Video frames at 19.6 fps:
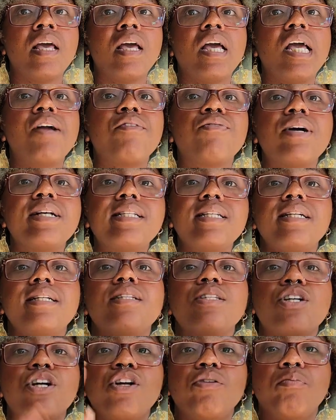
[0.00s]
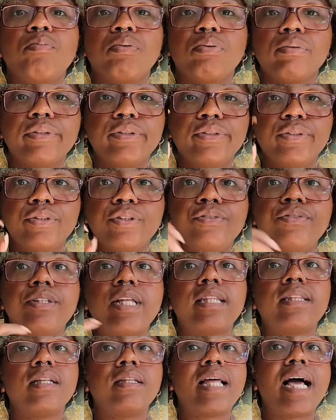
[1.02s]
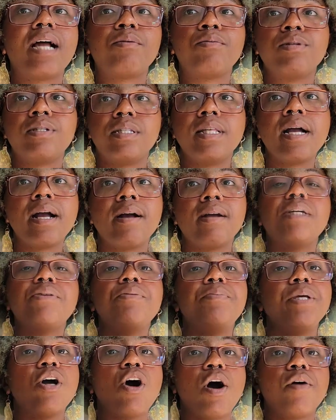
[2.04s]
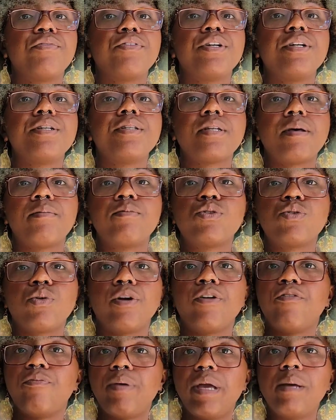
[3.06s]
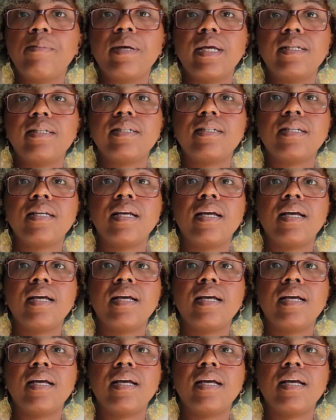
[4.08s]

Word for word: If residents could prove that the land was there, they would be offered some sort of payment.